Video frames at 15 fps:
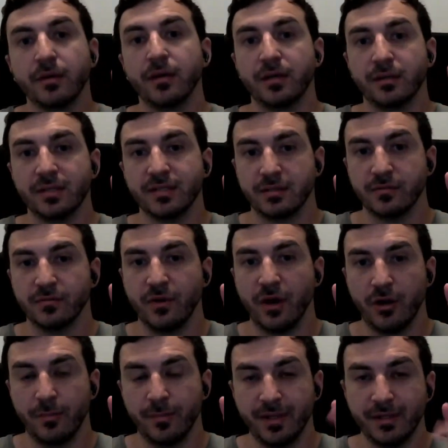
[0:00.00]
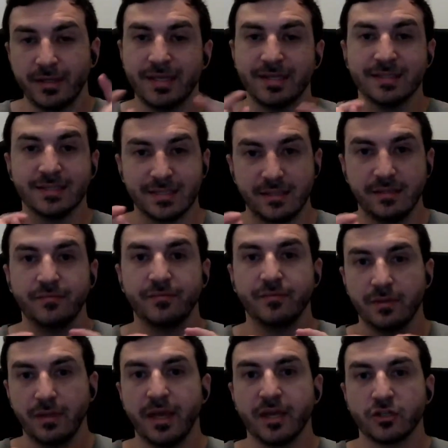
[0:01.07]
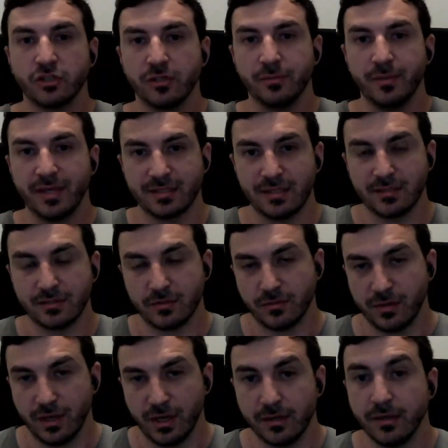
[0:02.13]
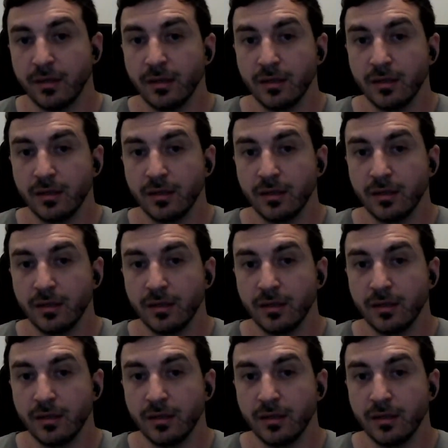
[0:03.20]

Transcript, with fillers: in this environment and see if actually makes sense or not.